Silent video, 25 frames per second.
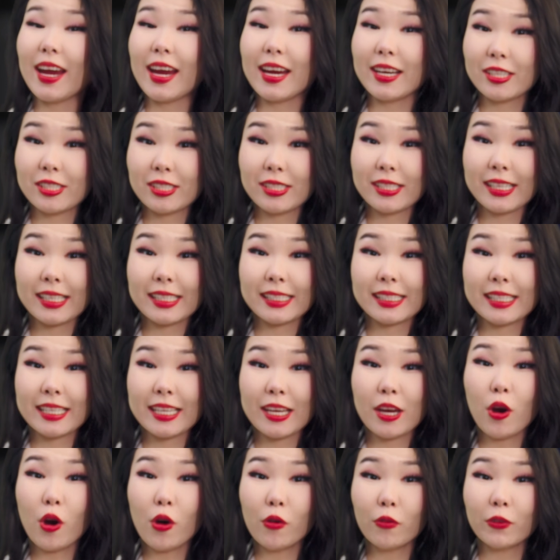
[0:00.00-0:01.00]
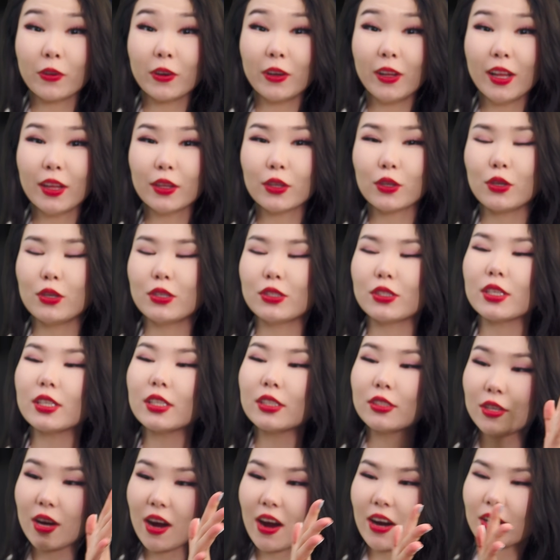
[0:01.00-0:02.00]
H60 overall use a
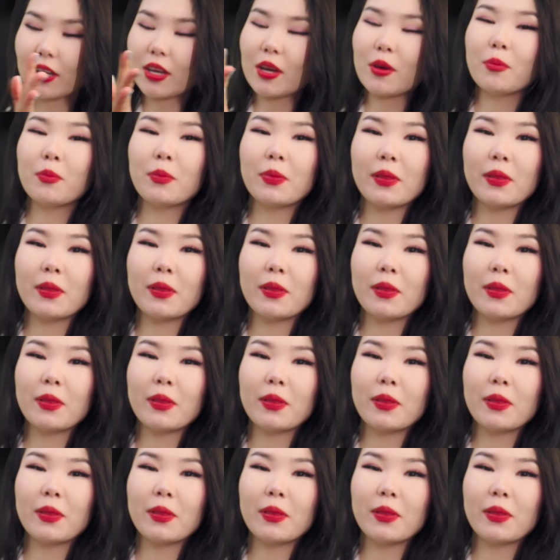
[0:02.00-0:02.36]
dark